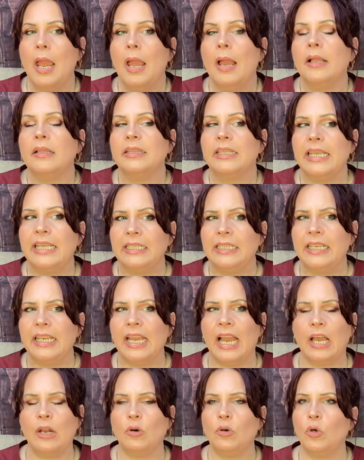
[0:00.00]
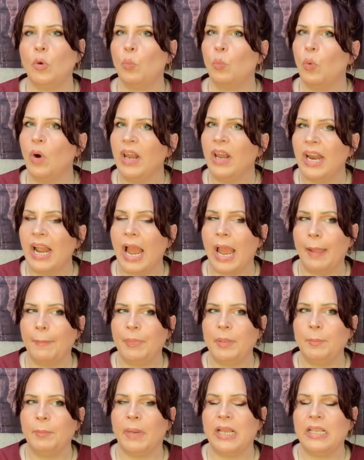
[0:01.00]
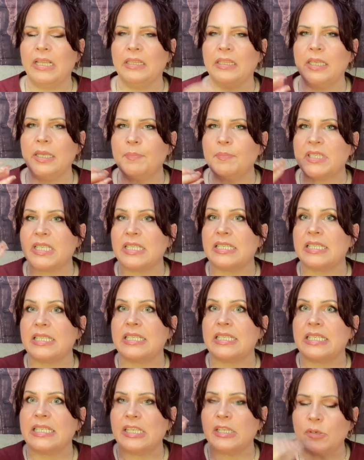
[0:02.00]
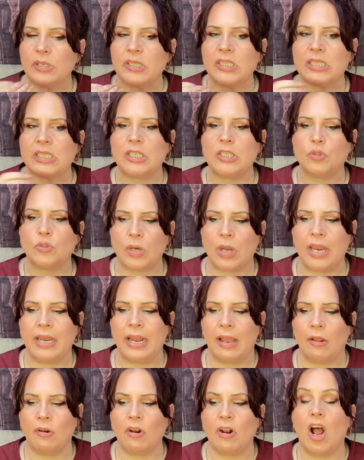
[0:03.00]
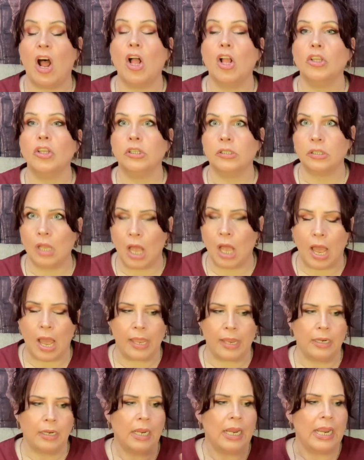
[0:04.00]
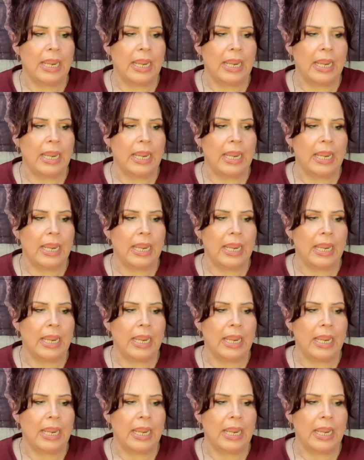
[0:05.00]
Lately, I don't know what happened. My lips seriously dried out a lot.